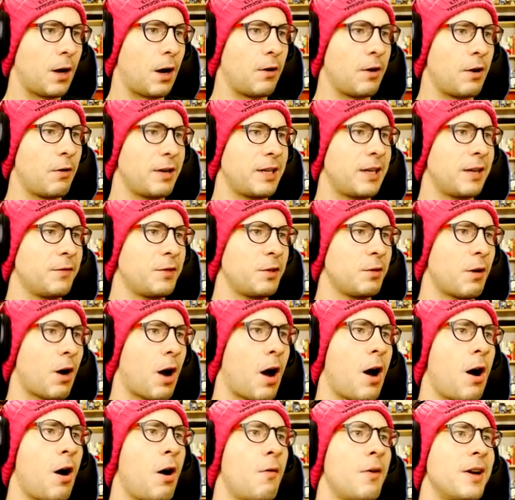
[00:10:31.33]
Oh no, it gives you-
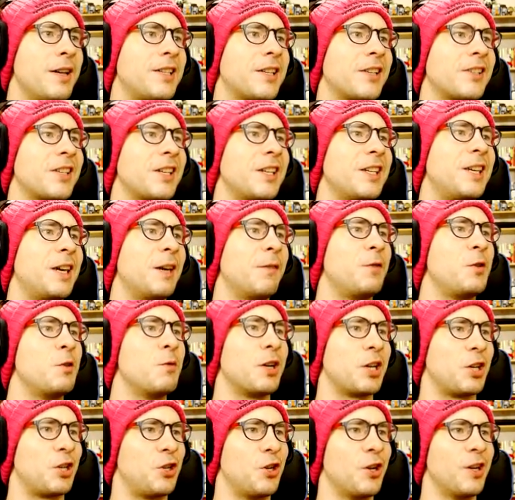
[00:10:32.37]
oh, it doesn't give
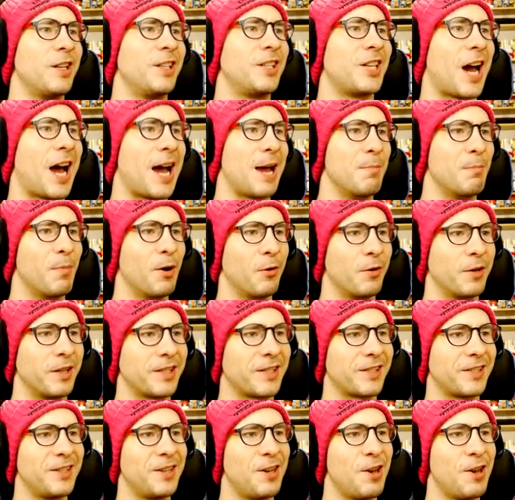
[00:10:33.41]
you a good time bonus.